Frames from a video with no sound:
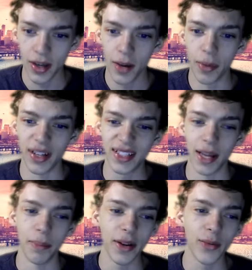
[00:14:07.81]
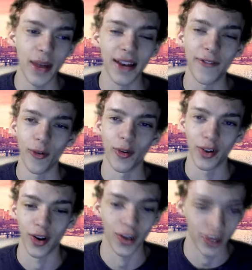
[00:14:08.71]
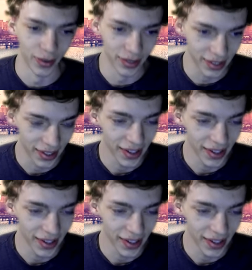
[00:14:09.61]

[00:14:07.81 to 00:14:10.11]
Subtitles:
But he said, "Be ready for the Cardinals,"